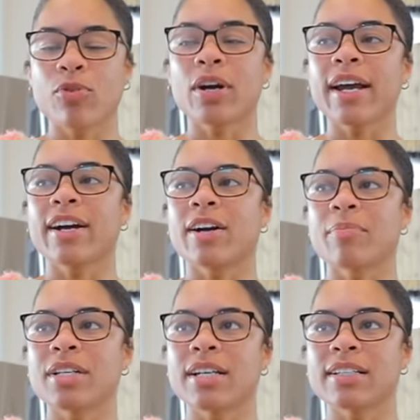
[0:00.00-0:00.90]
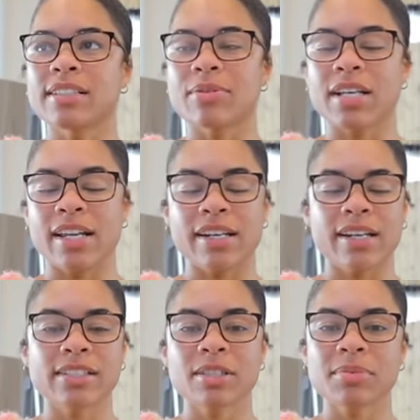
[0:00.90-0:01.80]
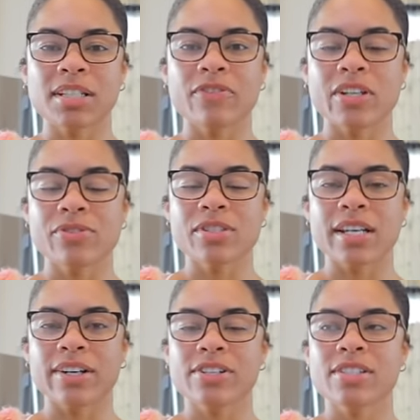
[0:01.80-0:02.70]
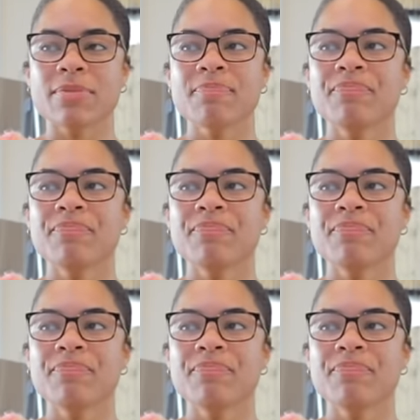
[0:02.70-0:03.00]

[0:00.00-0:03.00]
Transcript: for air because I was editing some stuff downstairs